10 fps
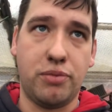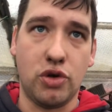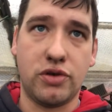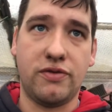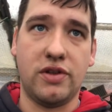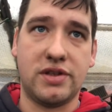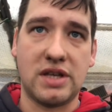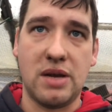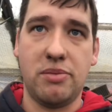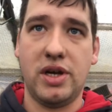but for the
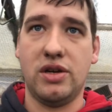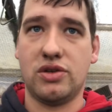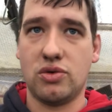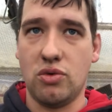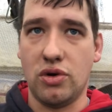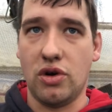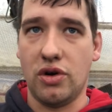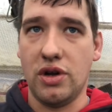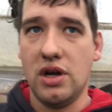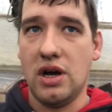time being it's going
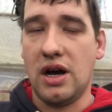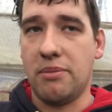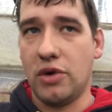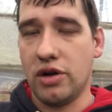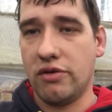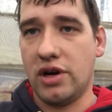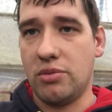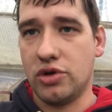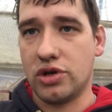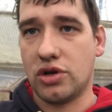on. I'm monitoring how
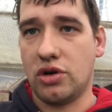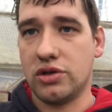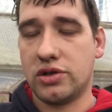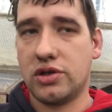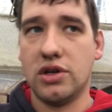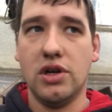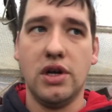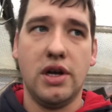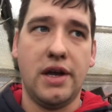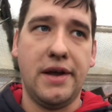much it costs,
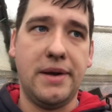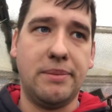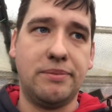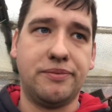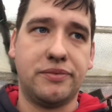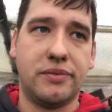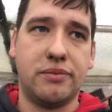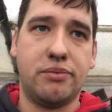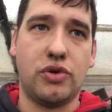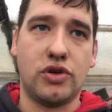um,
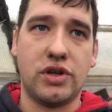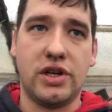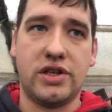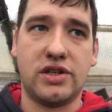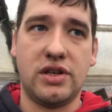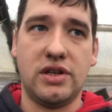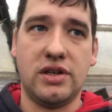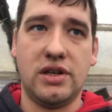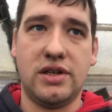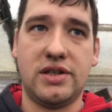but it's
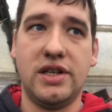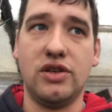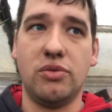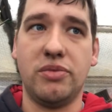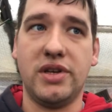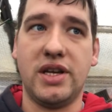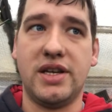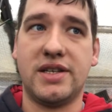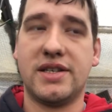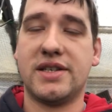it's heating up the
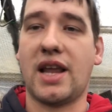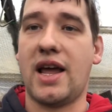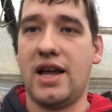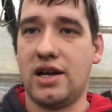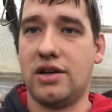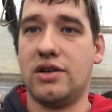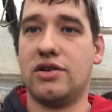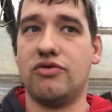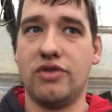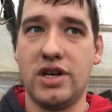entire
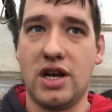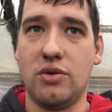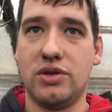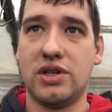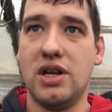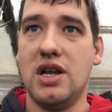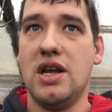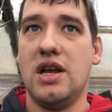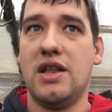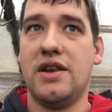greenhouse,
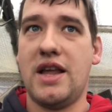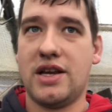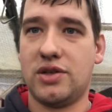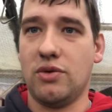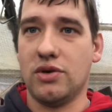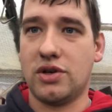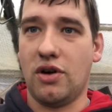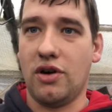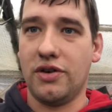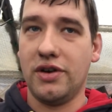next door's
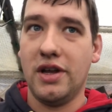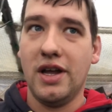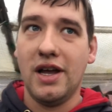garden,